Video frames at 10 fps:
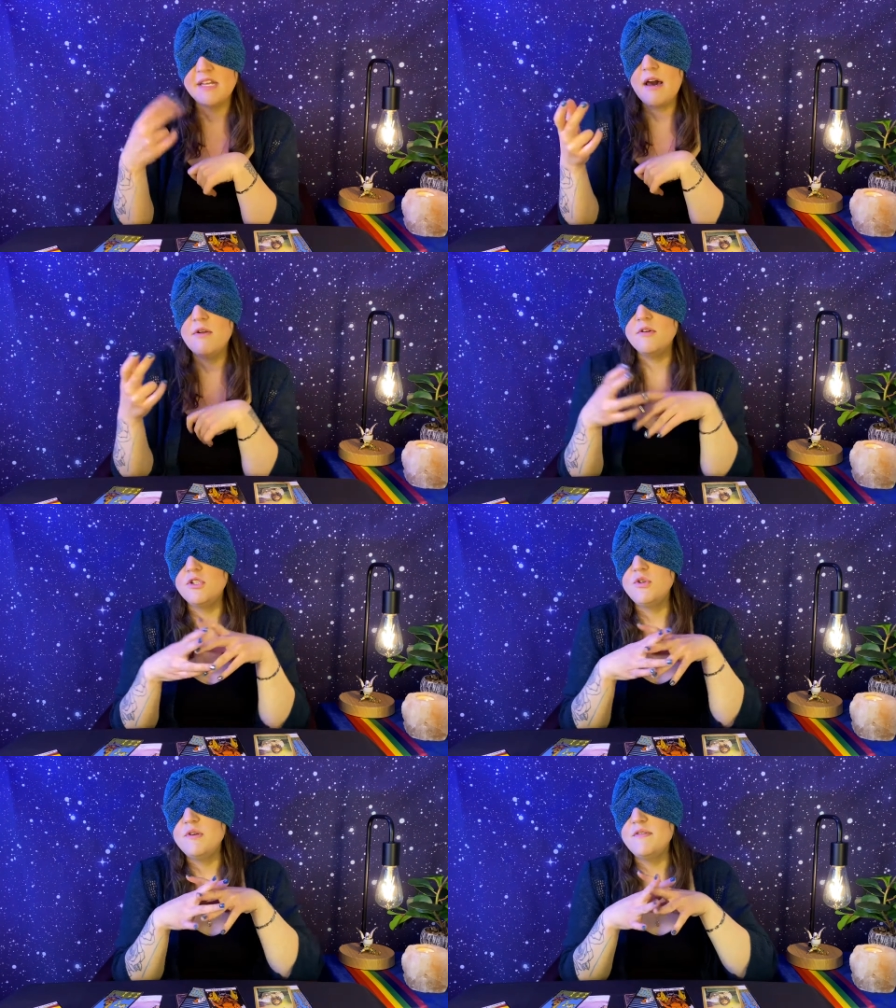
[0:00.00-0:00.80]

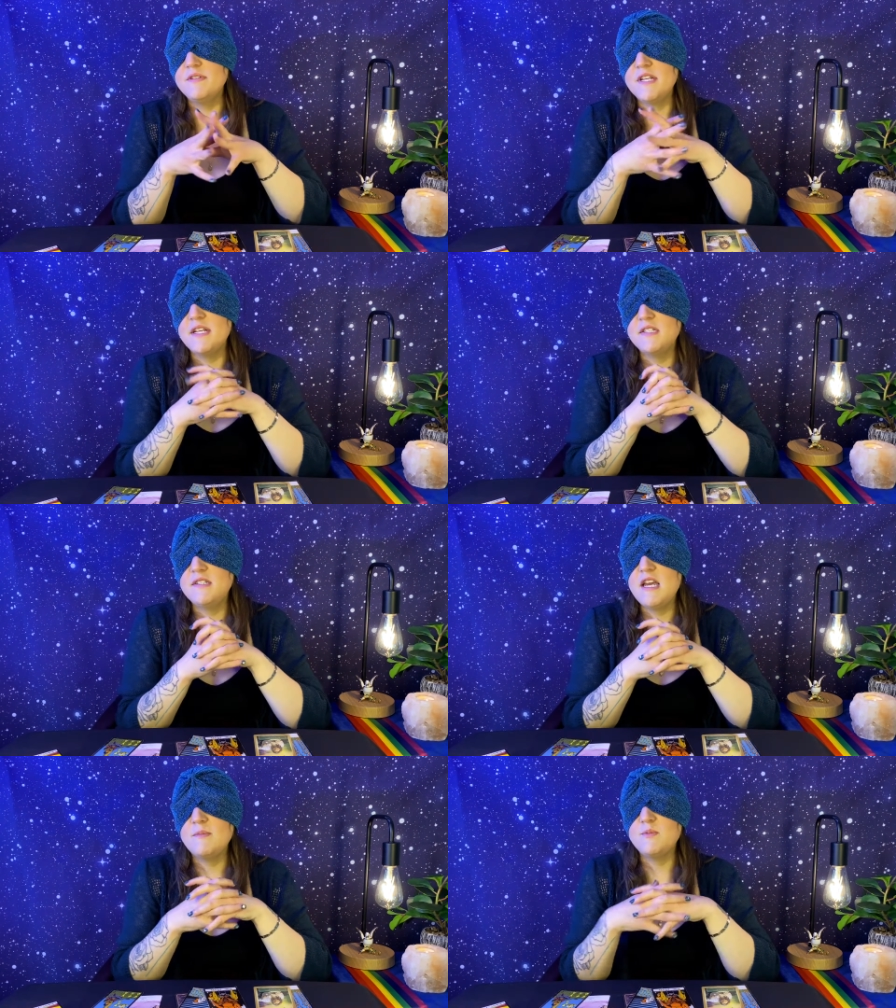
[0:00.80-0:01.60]
counterintuitive as that
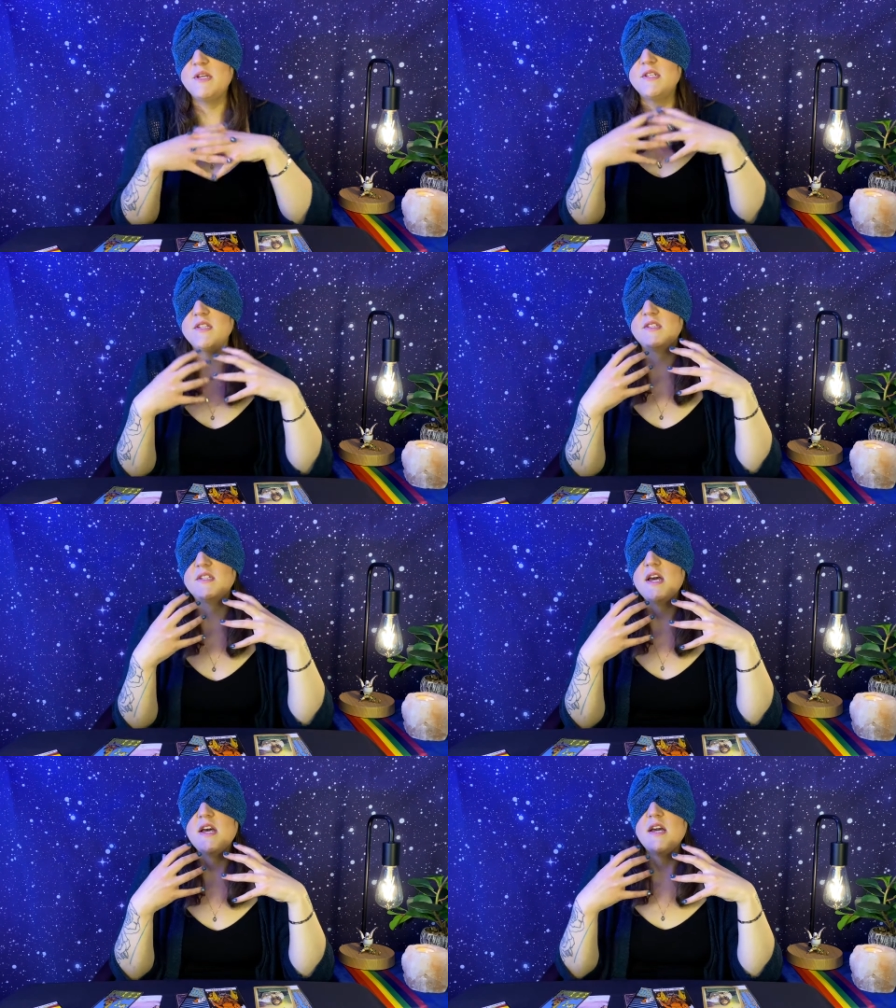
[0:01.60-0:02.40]
seems, because it's
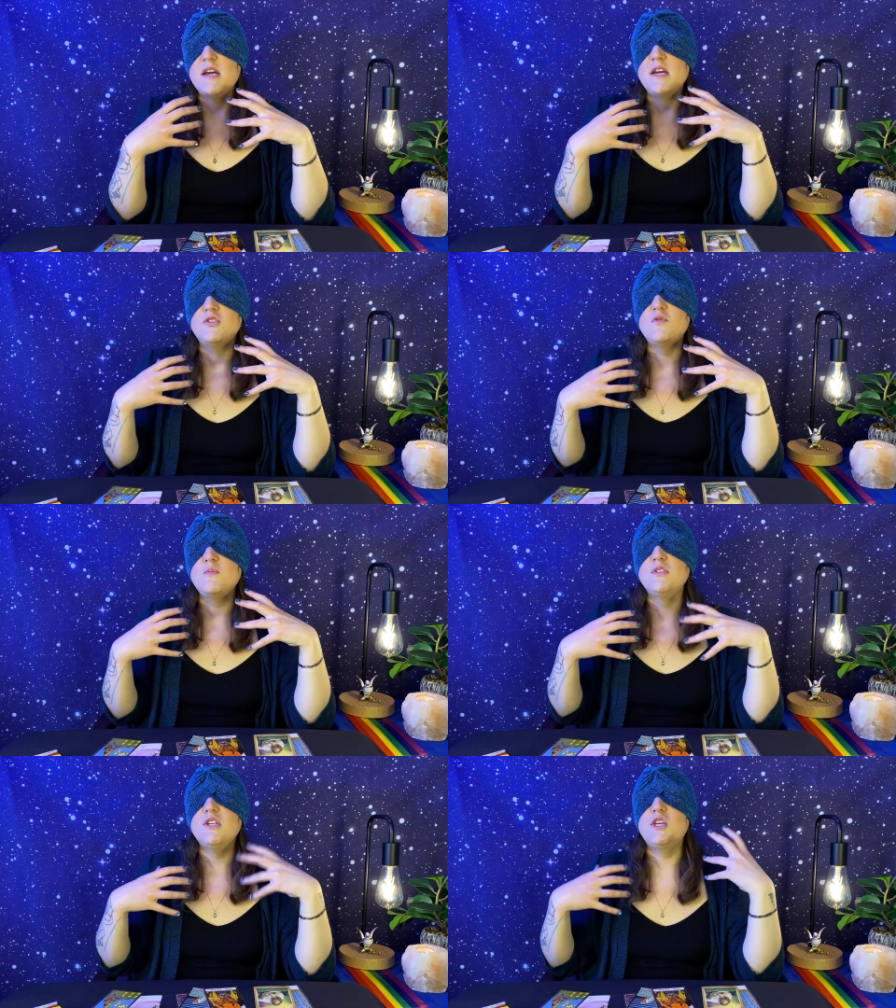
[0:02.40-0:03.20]
it's almost
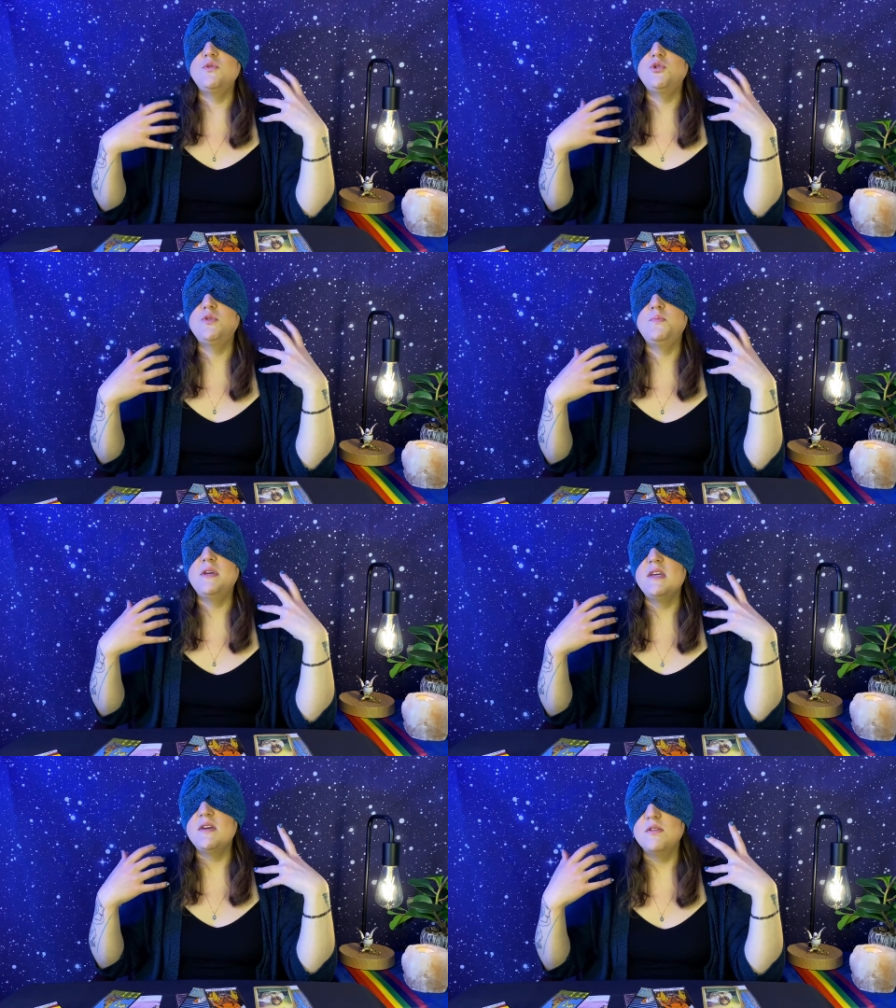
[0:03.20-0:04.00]
like you should
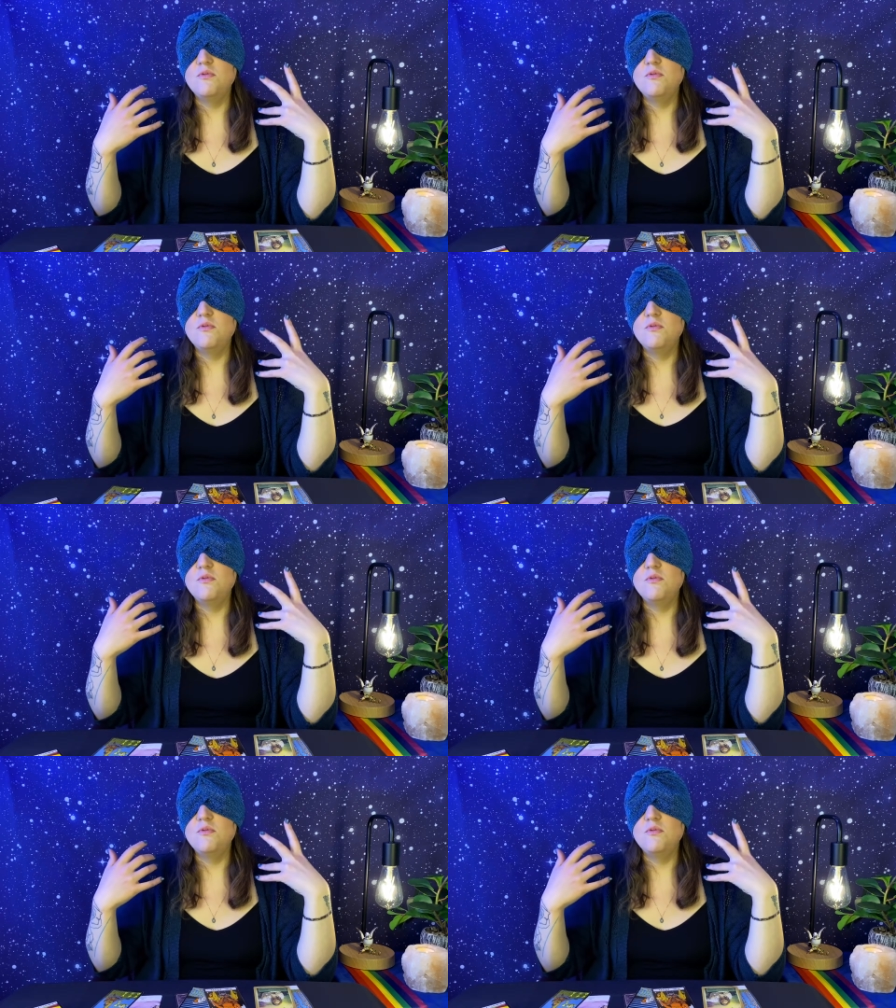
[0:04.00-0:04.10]
be